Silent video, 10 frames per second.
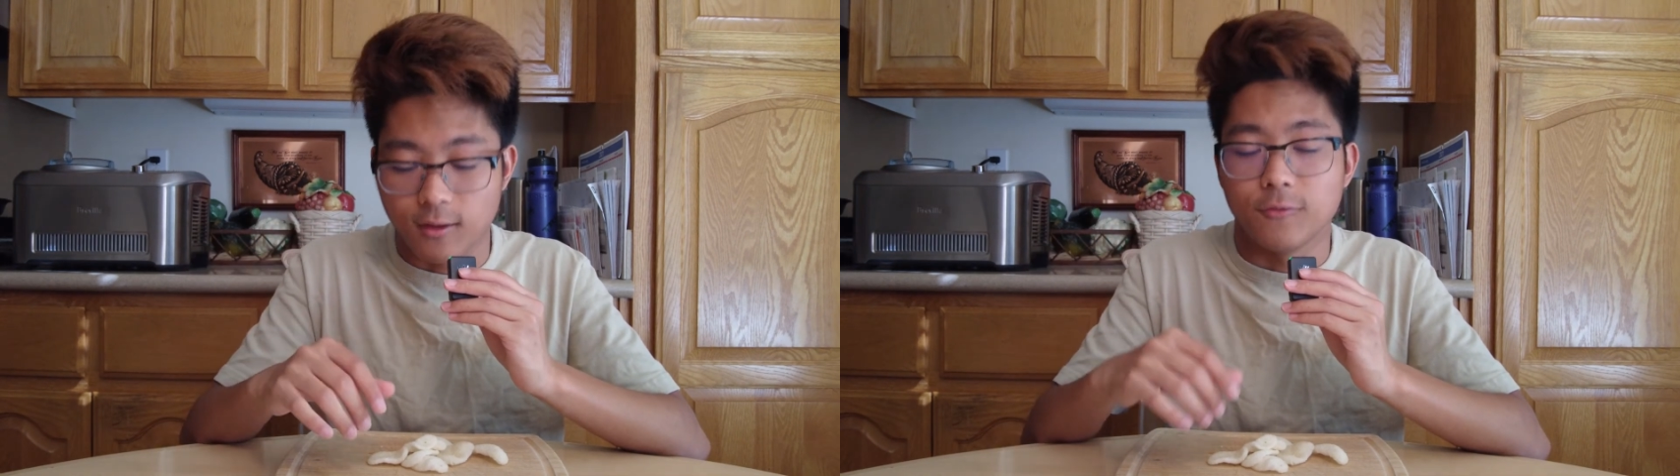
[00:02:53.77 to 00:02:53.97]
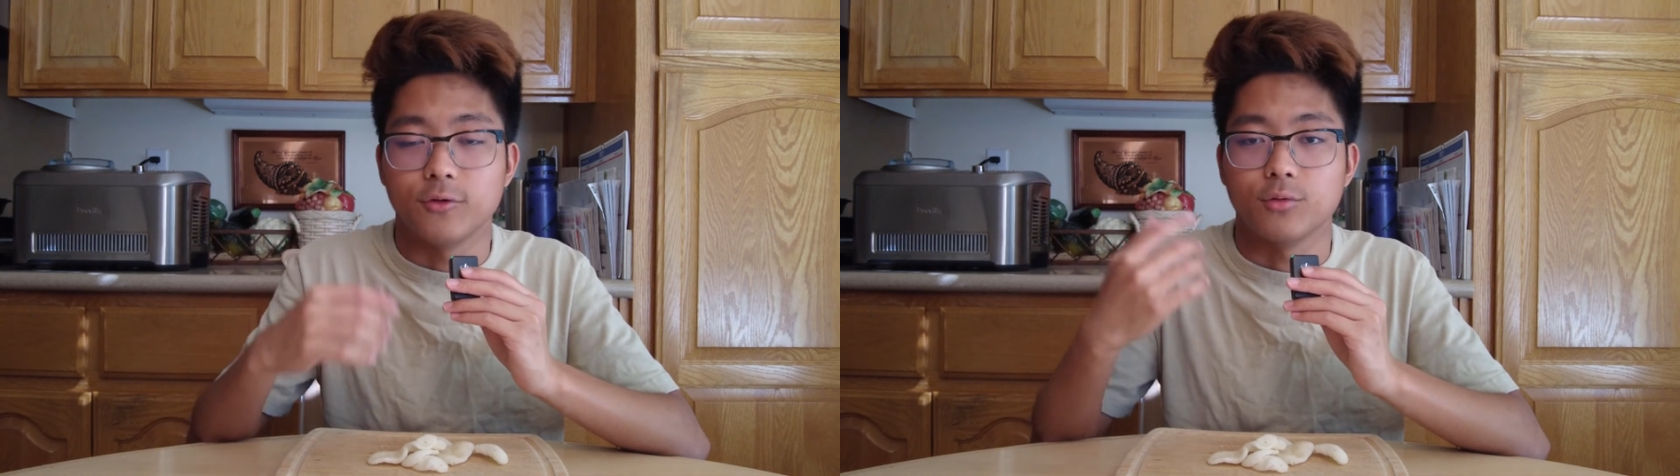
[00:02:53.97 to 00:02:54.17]

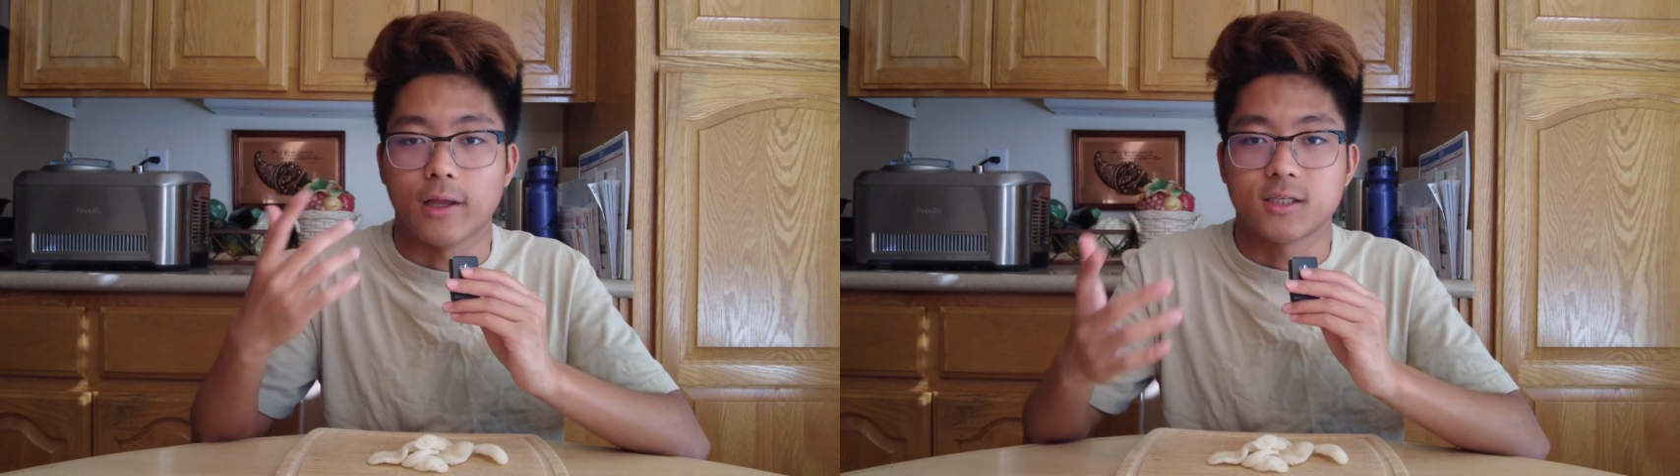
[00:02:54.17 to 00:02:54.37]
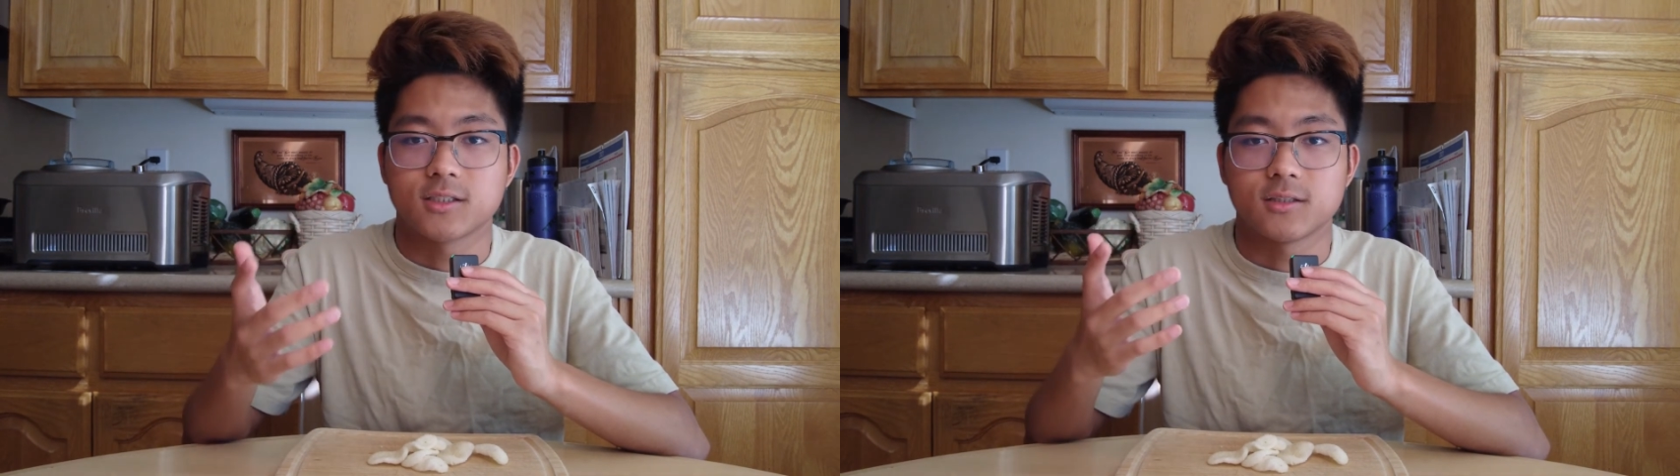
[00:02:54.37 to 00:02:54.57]
if you
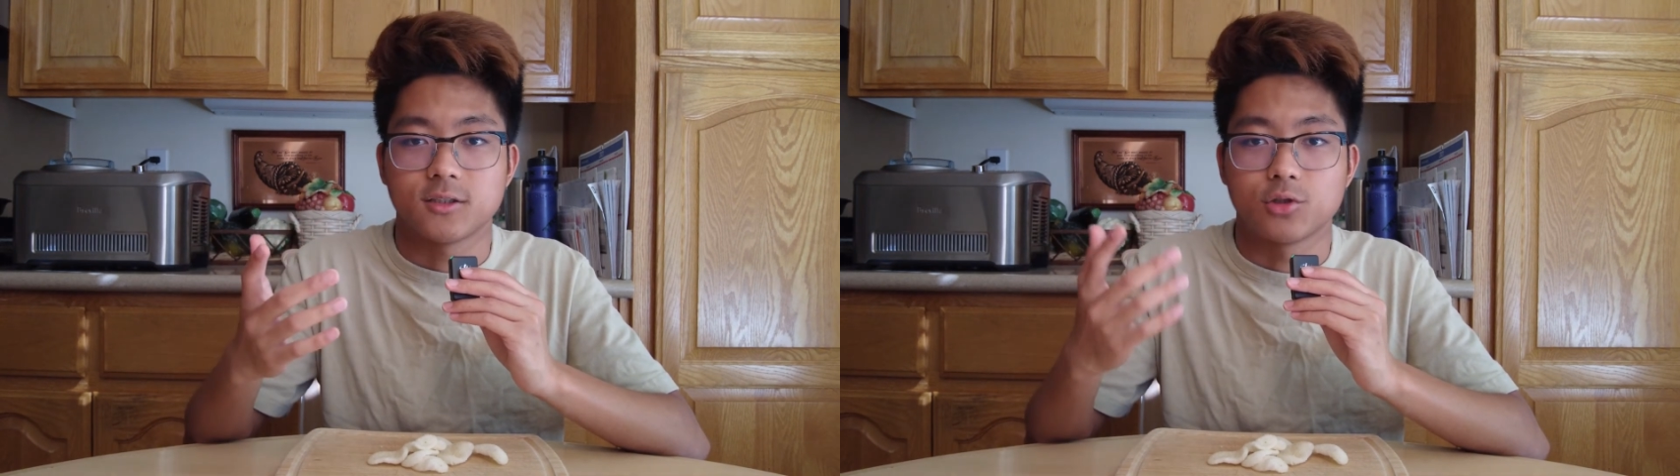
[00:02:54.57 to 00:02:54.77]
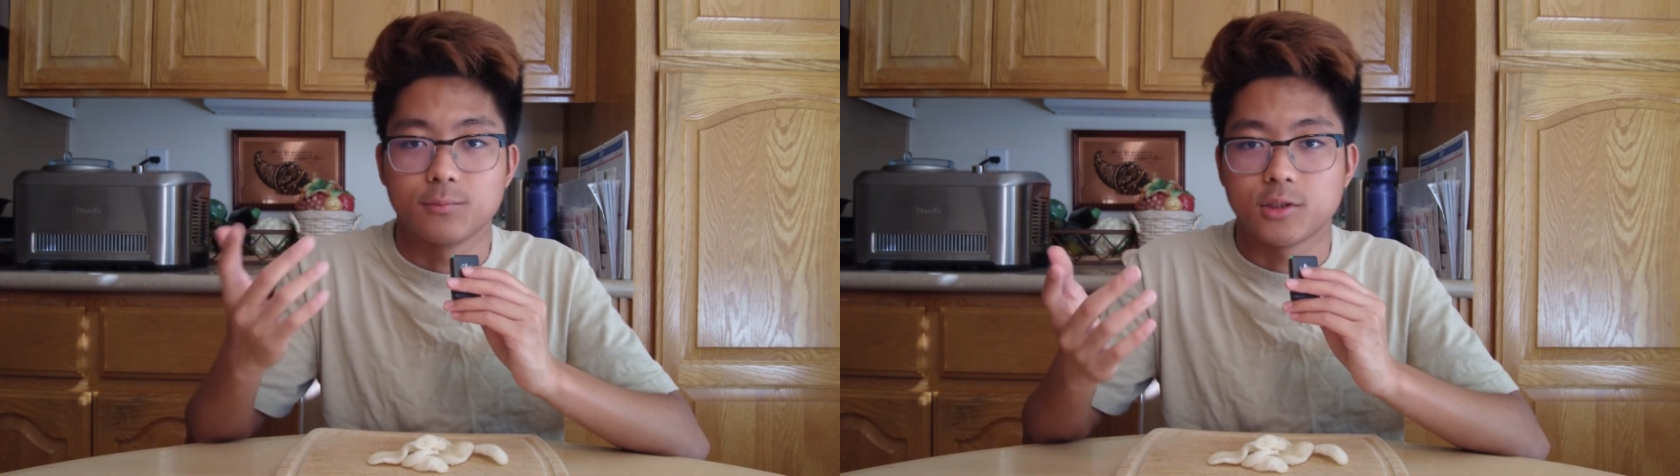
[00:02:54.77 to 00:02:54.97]
like
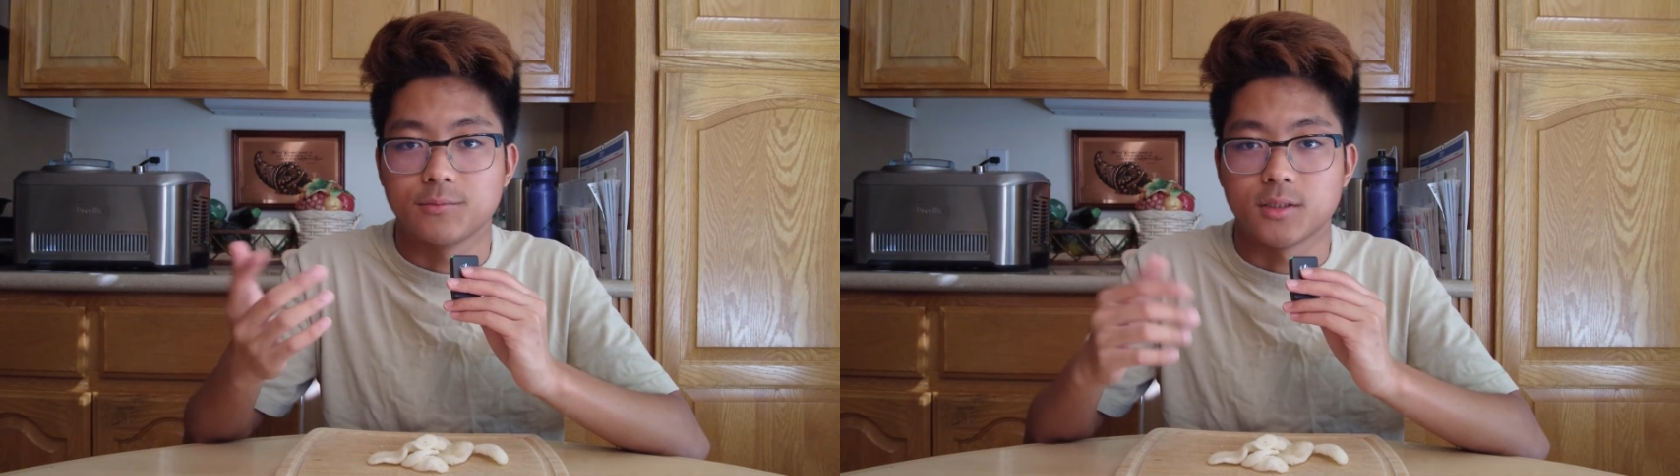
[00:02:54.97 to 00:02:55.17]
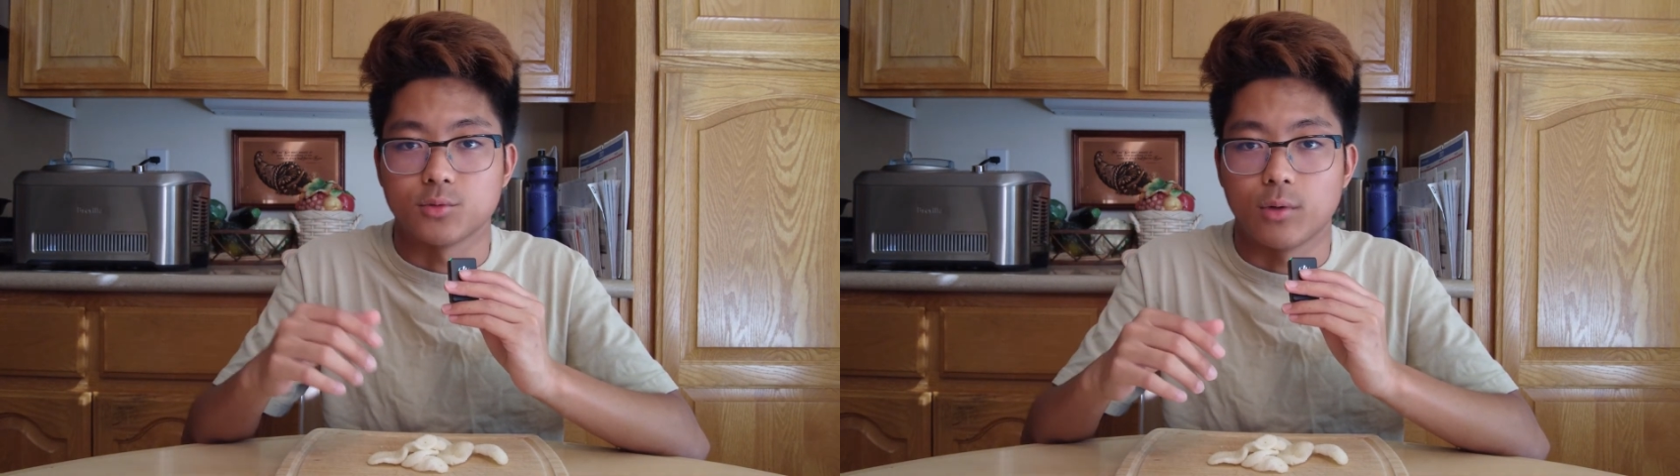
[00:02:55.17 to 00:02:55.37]
shrimp
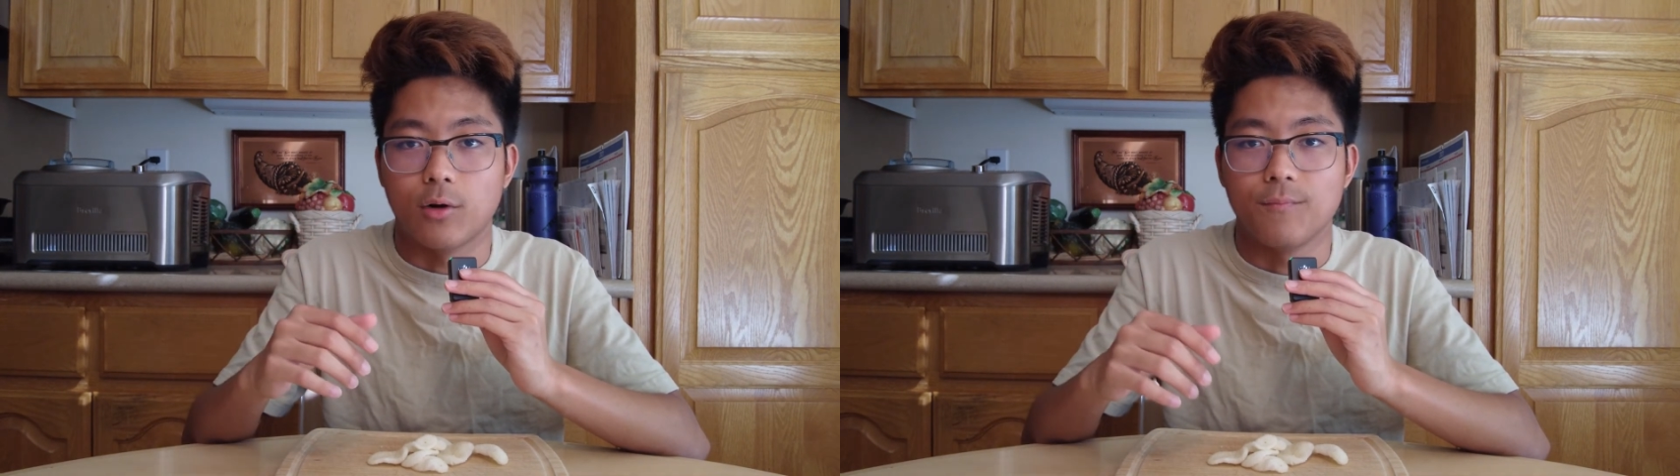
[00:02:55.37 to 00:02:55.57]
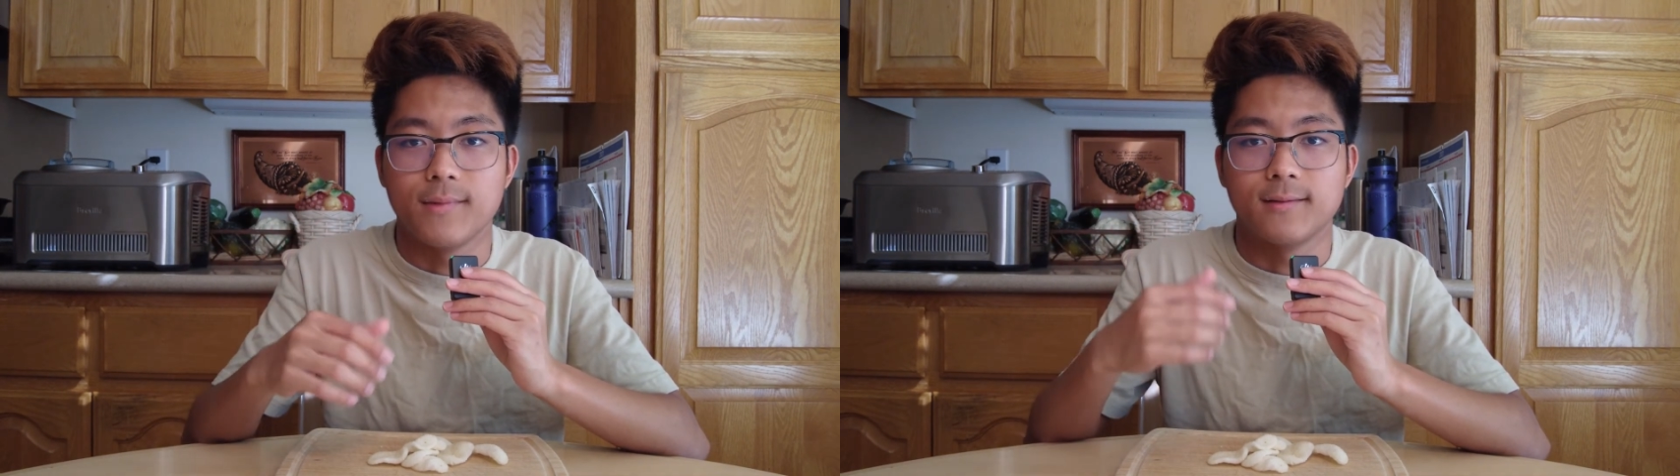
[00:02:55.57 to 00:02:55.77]
chips as
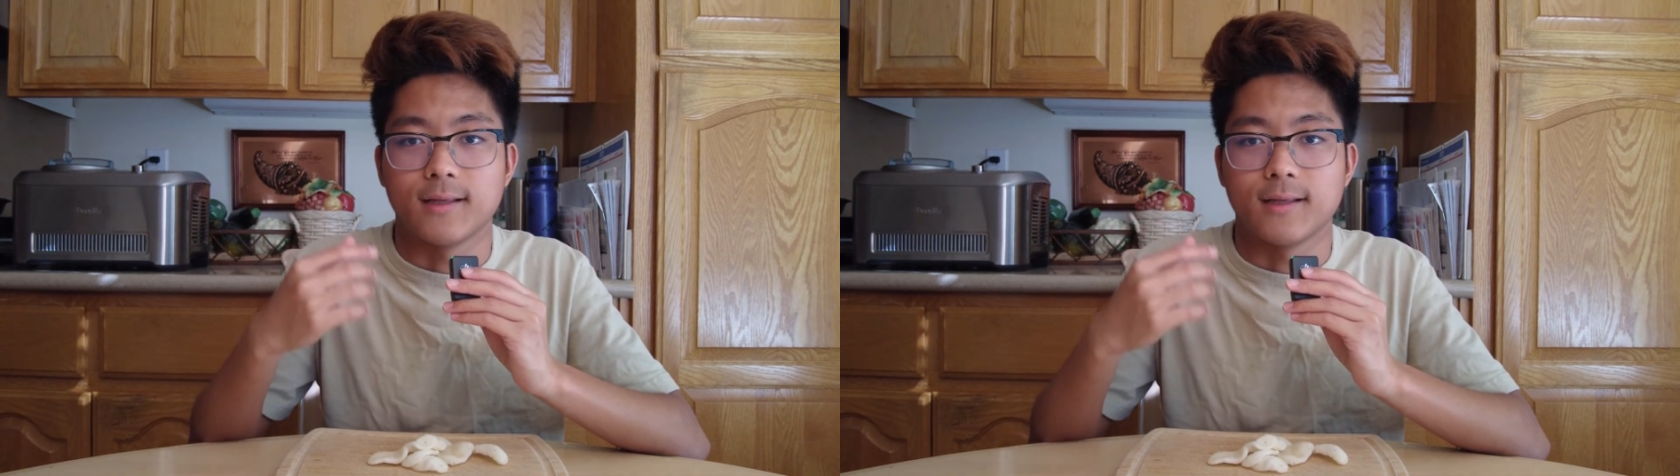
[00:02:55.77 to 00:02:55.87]
well,